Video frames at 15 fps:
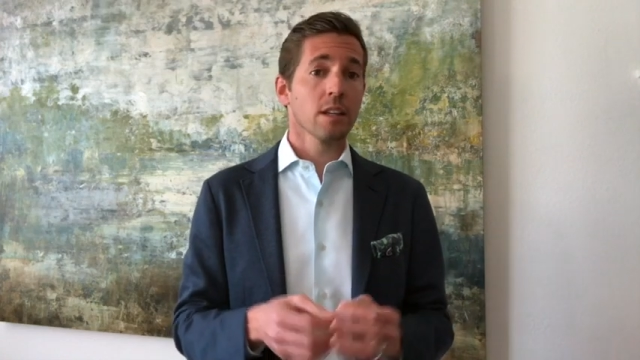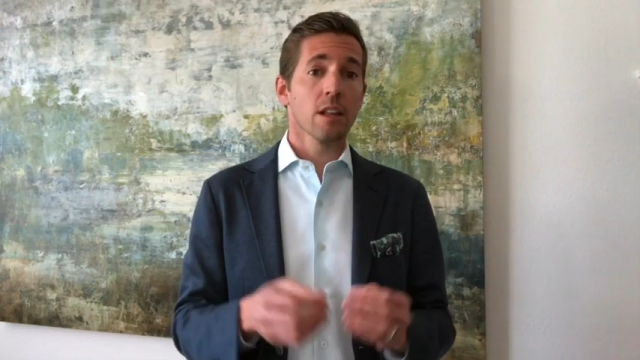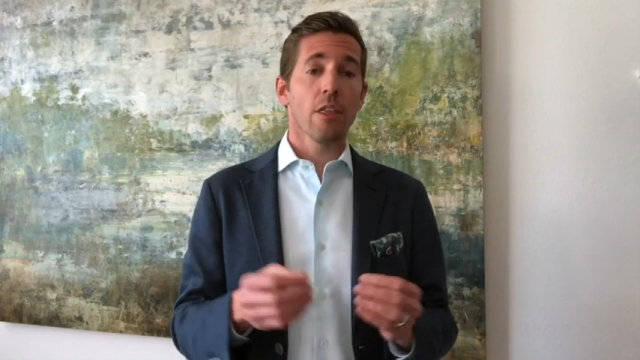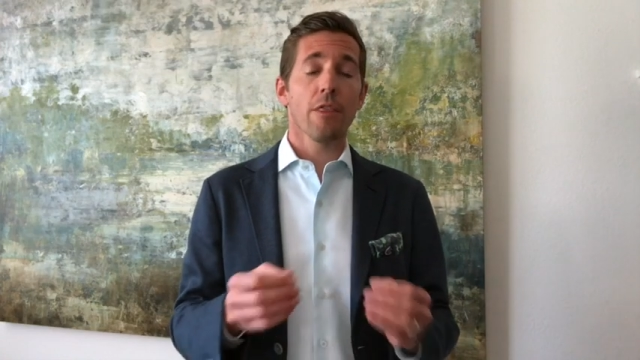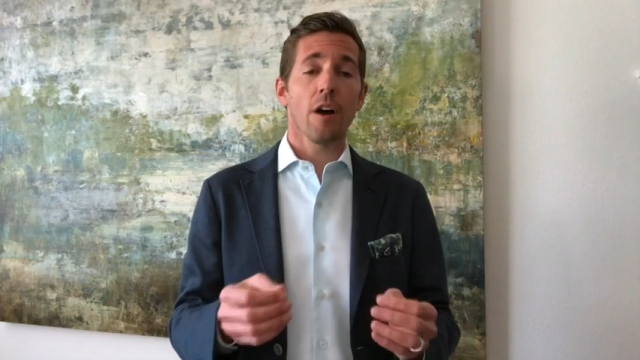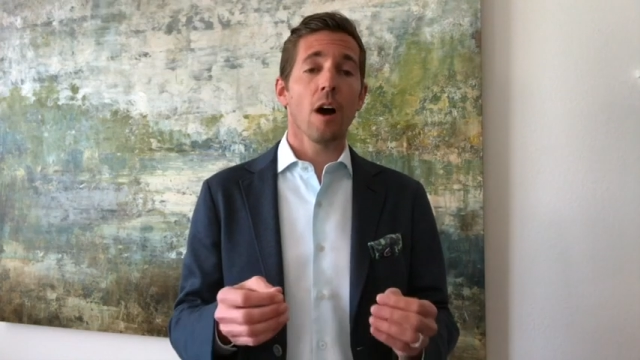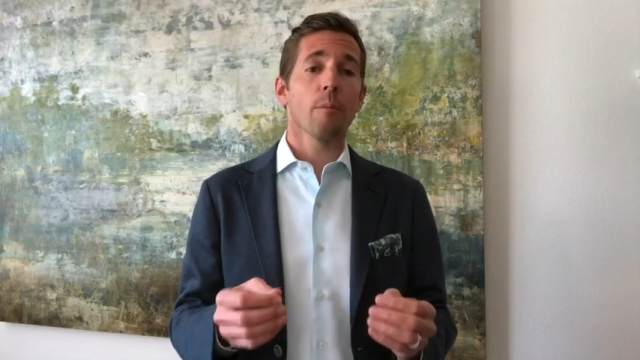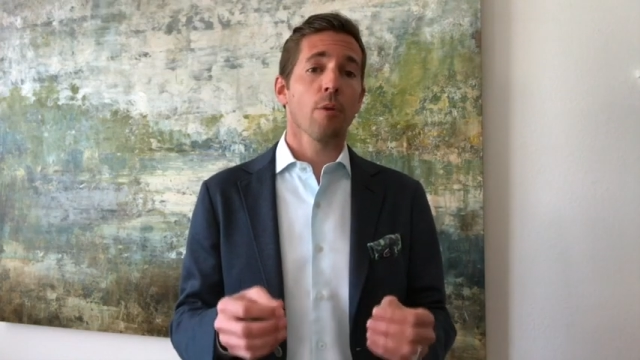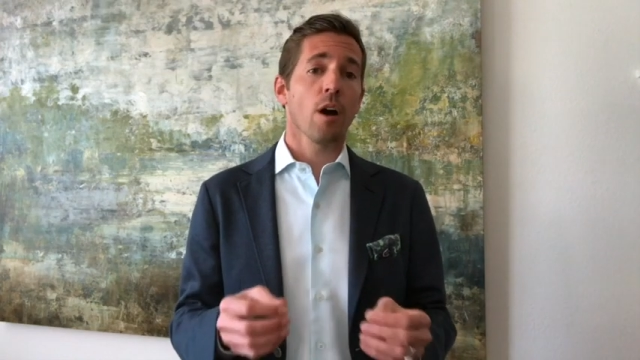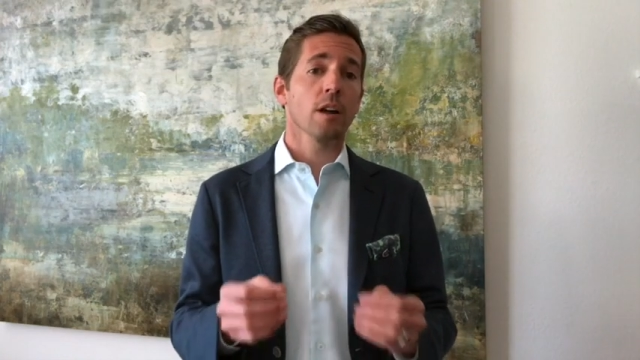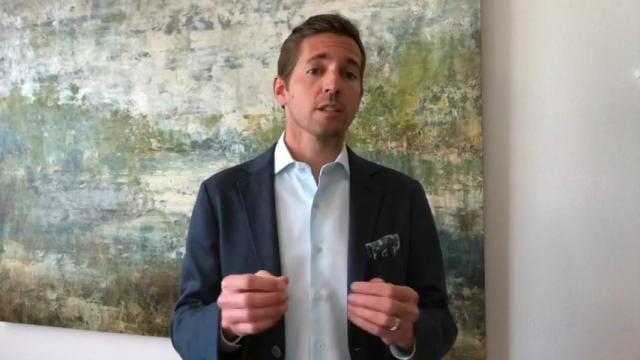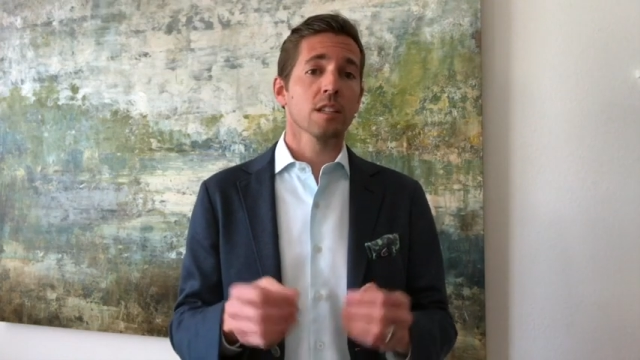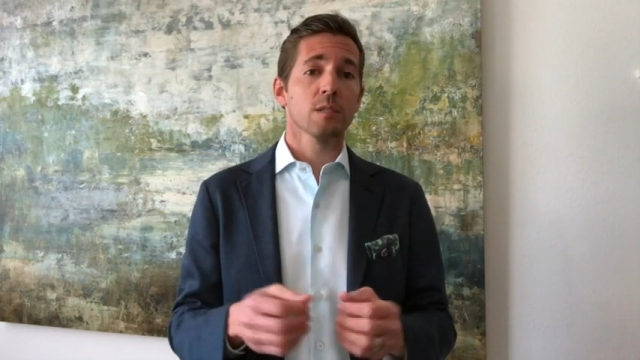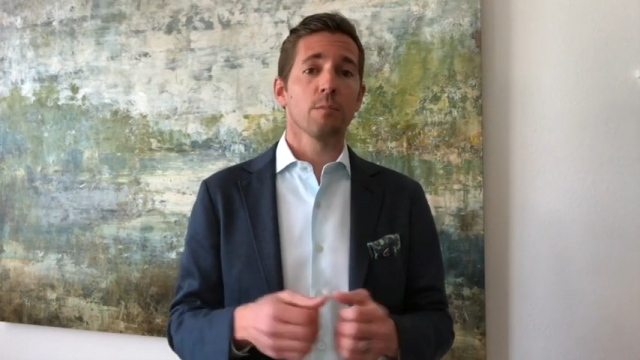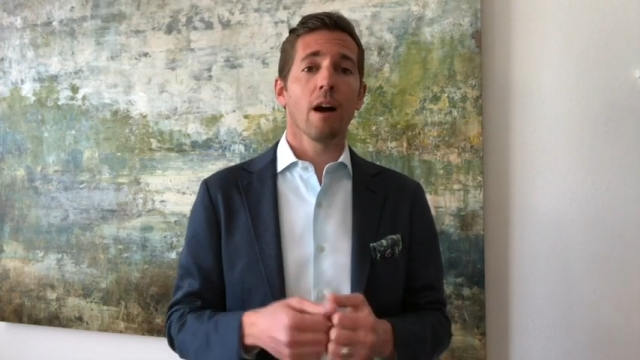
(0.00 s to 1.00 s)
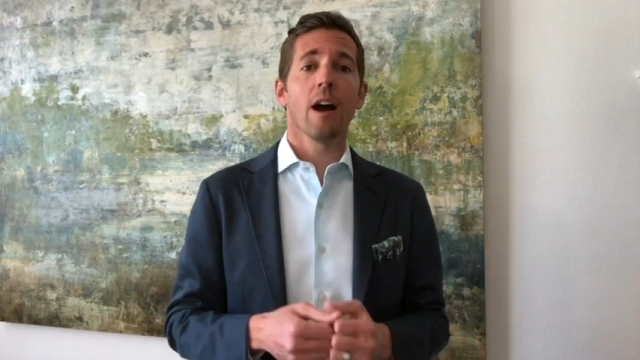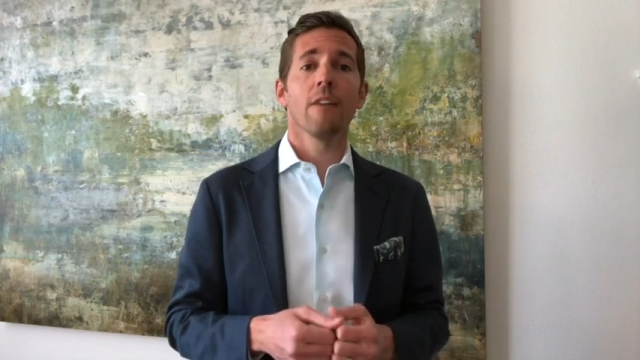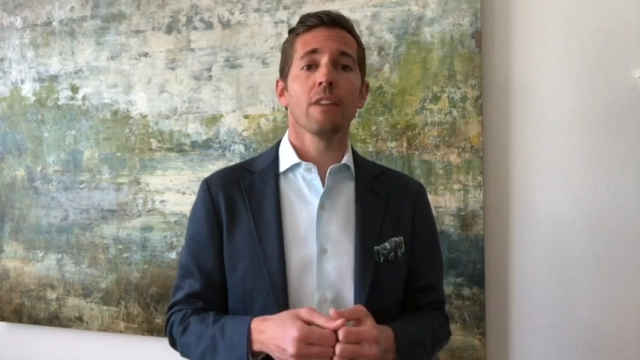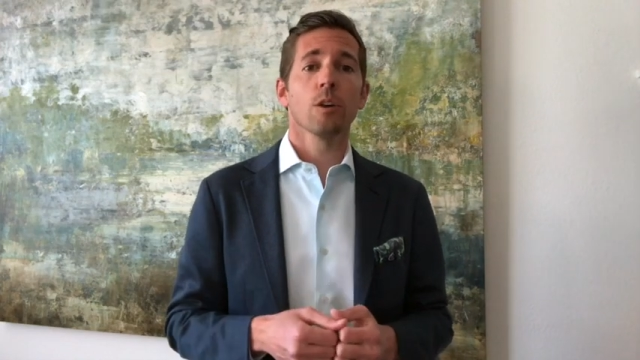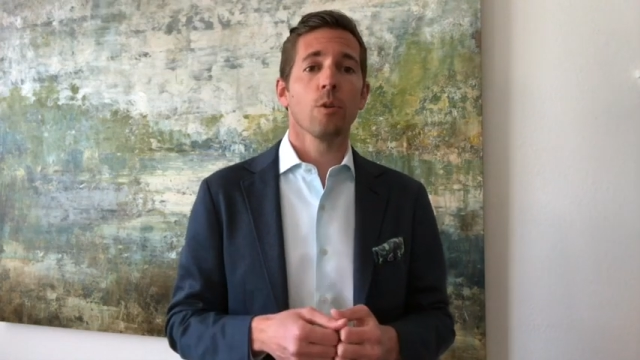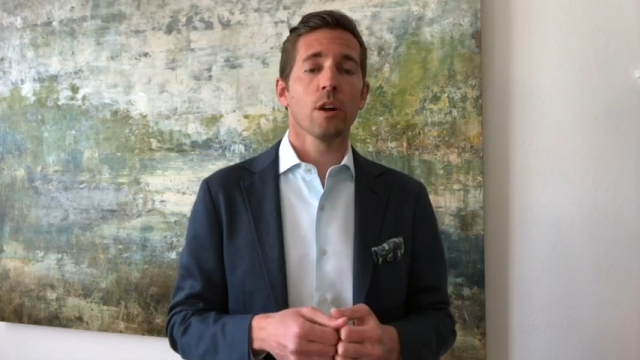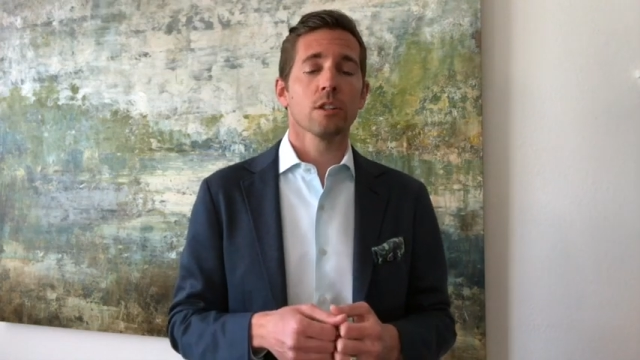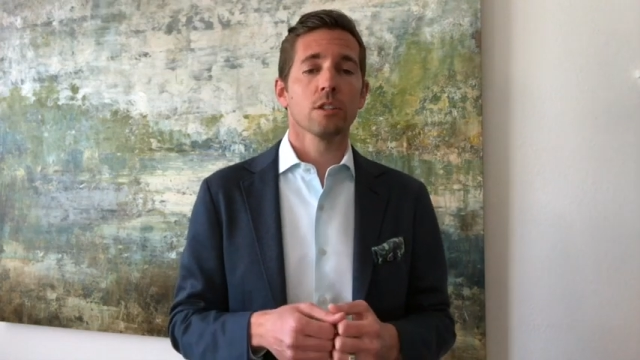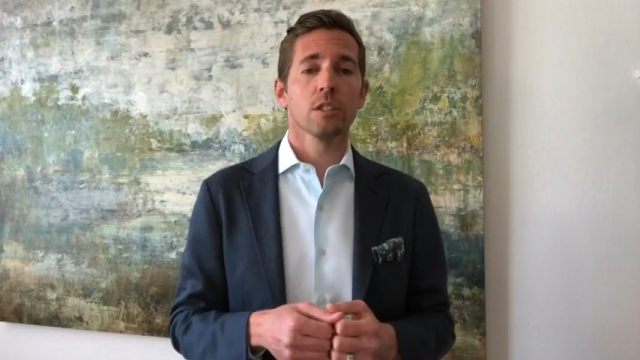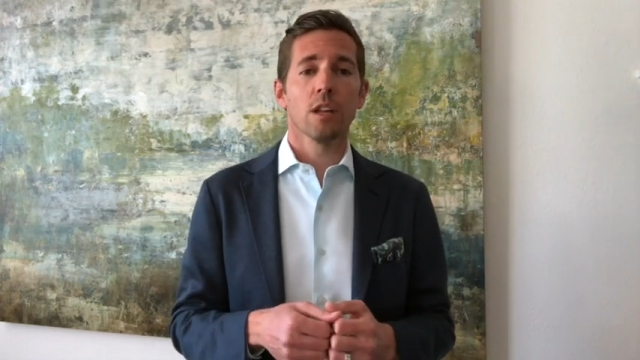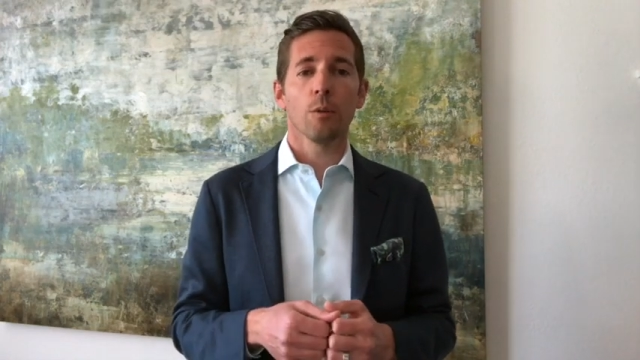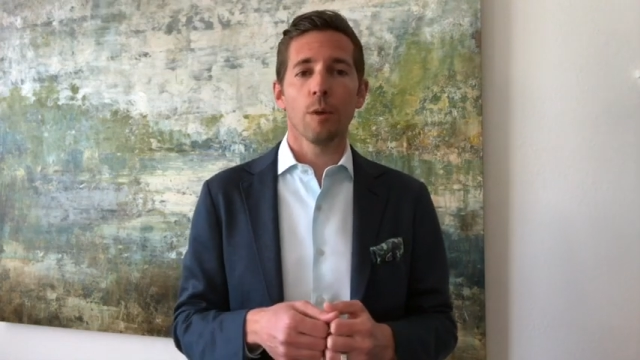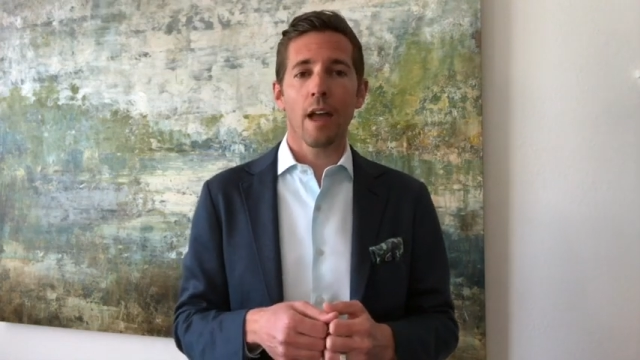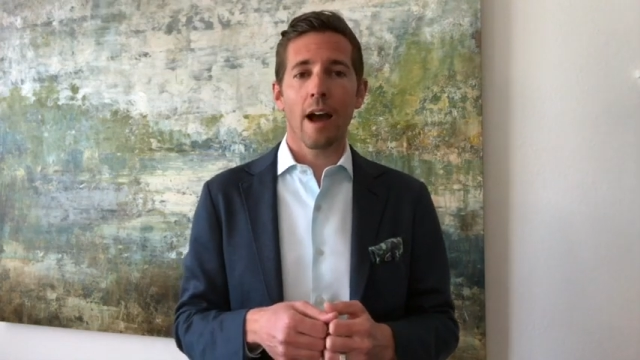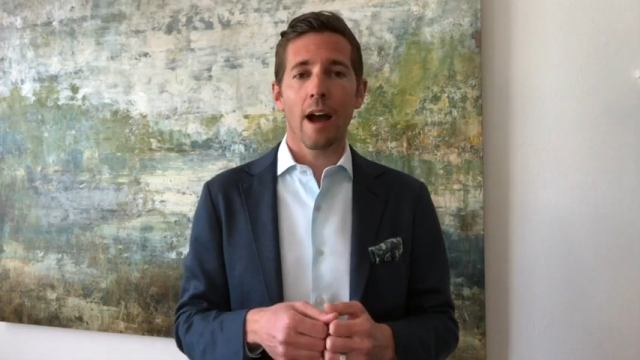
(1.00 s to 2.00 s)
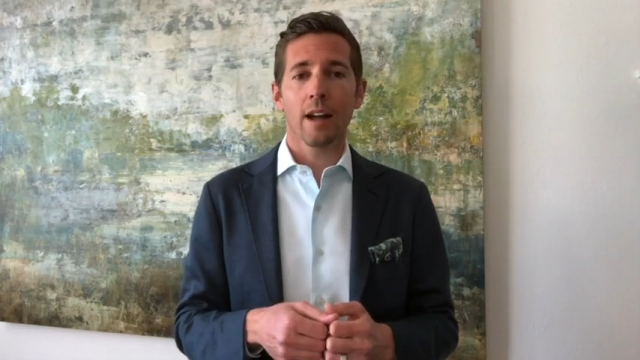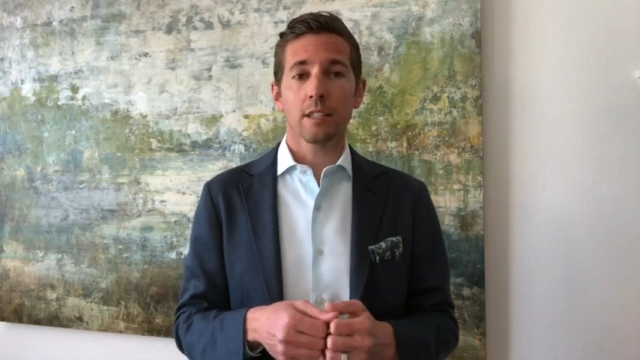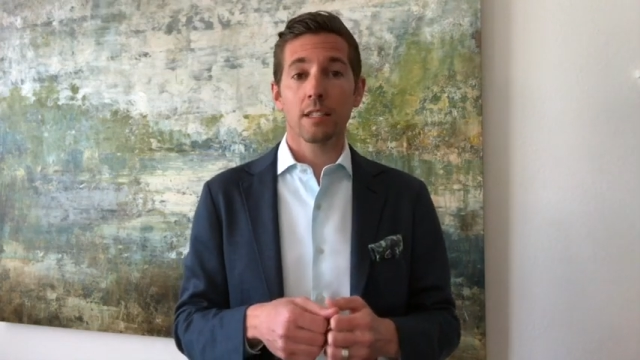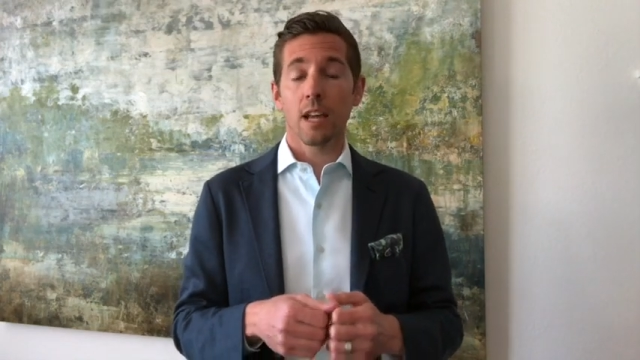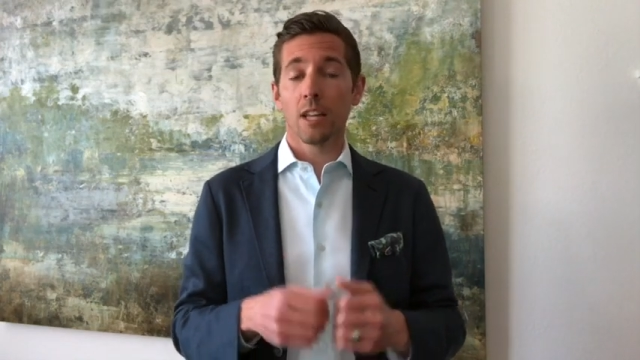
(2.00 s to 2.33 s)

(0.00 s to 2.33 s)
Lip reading: and thought process behind the questions that we ask